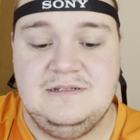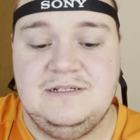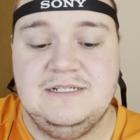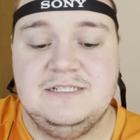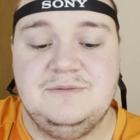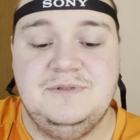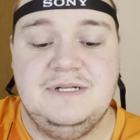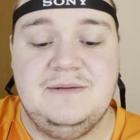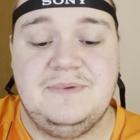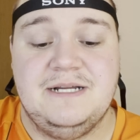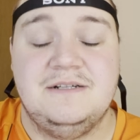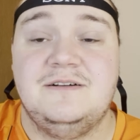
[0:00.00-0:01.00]
I guess I'll put that
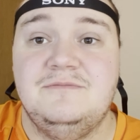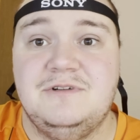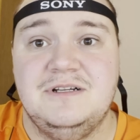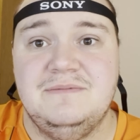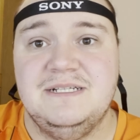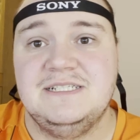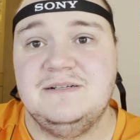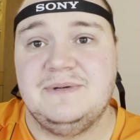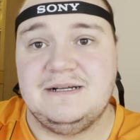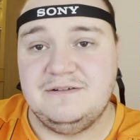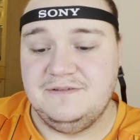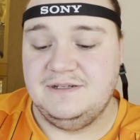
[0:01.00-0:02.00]
back on while I'm messing
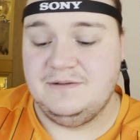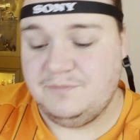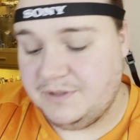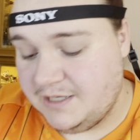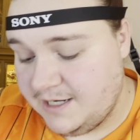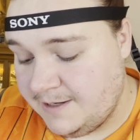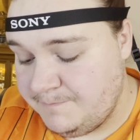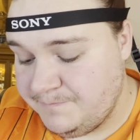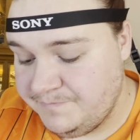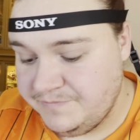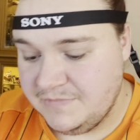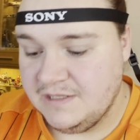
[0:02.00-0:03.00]
about with it. But
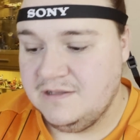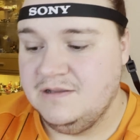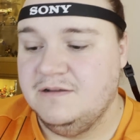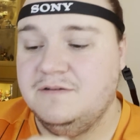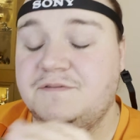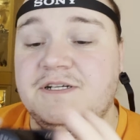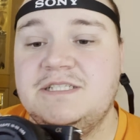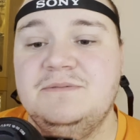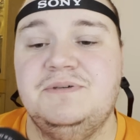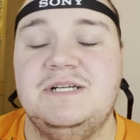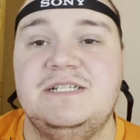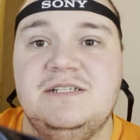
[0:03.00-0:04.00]
first
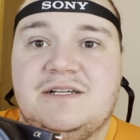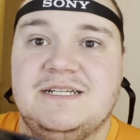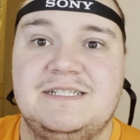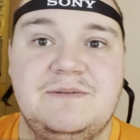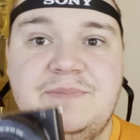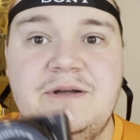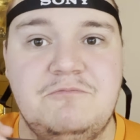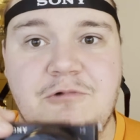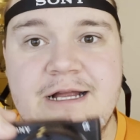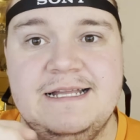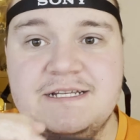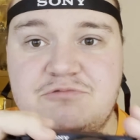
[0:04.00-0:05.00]
impressions are, it's a bit
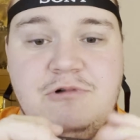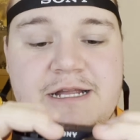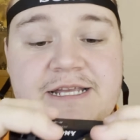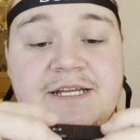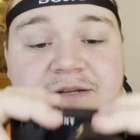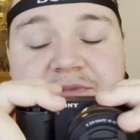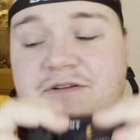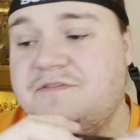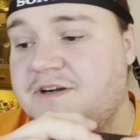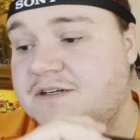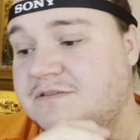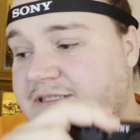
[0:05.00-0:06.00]
it's weightier than my
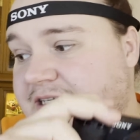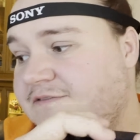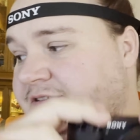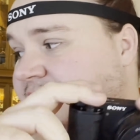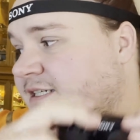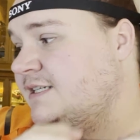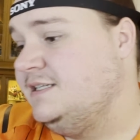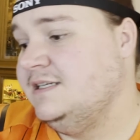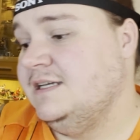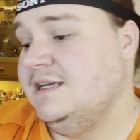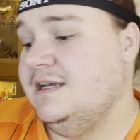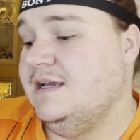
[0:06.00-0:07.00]
phone, definitely.
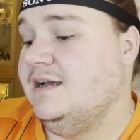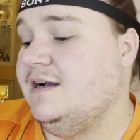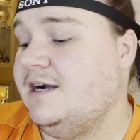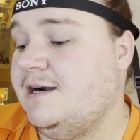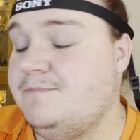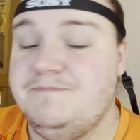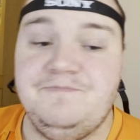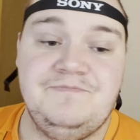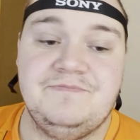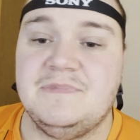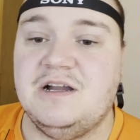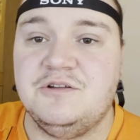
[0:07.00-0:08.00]
I
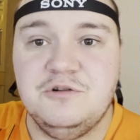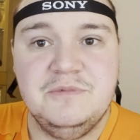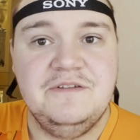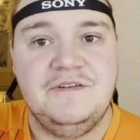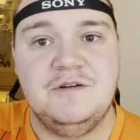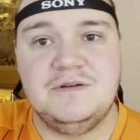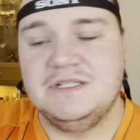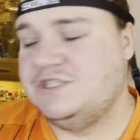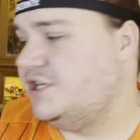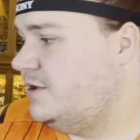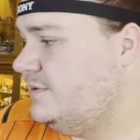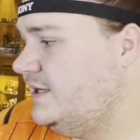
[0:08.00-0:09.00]
normally film on a
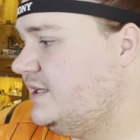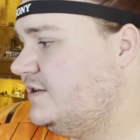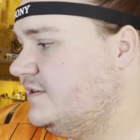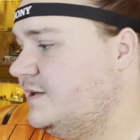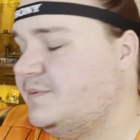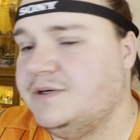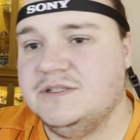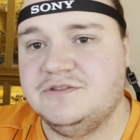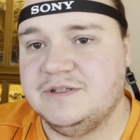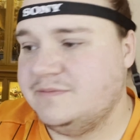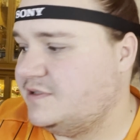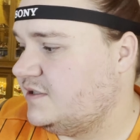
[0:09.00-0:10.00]
Joby GorillaPod
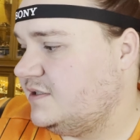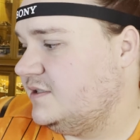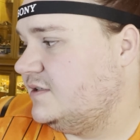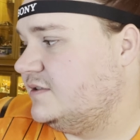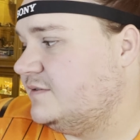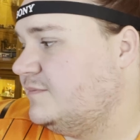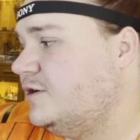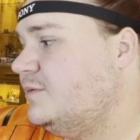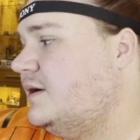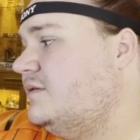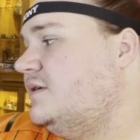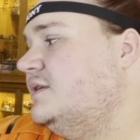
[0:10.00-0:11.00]
Grip Tight, like the
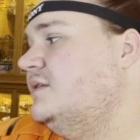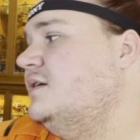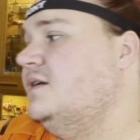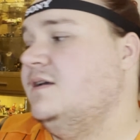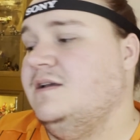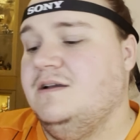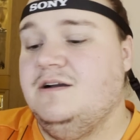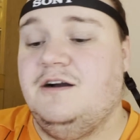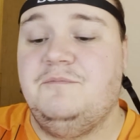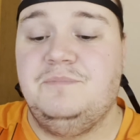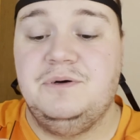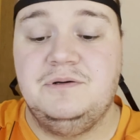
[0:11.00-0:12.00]
mobile one.
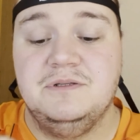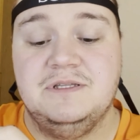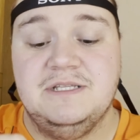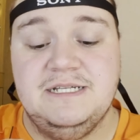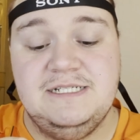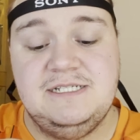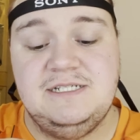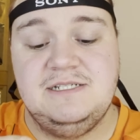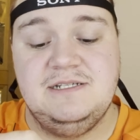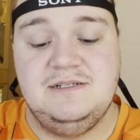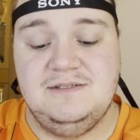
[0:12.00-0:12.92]
I've bought this